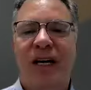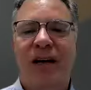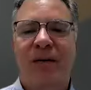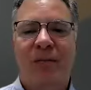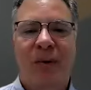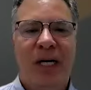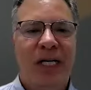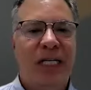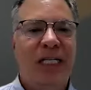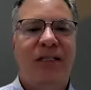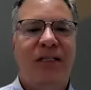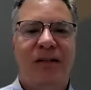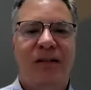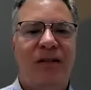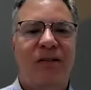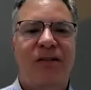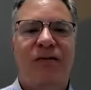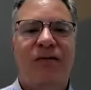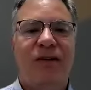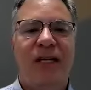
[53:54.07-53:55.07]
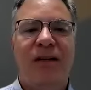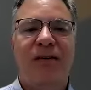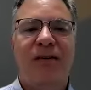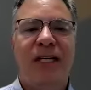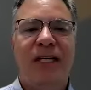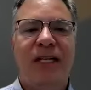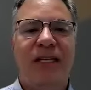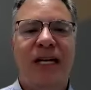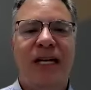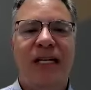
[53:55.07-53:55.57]
out, money starts
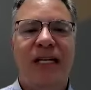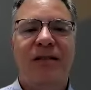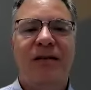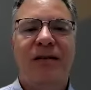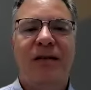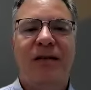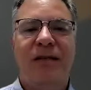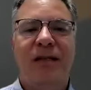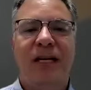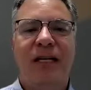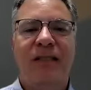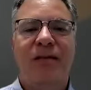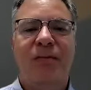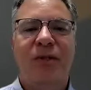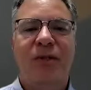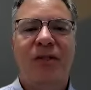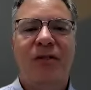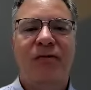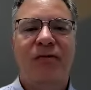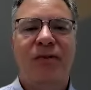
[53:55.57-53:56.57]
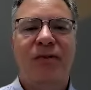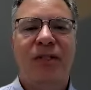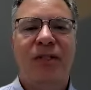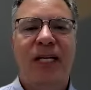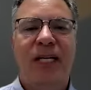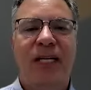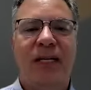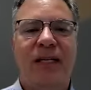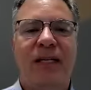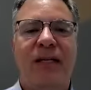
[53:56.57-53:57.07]
flowing, and that's a beautiful
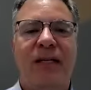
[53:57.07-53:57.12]
thing.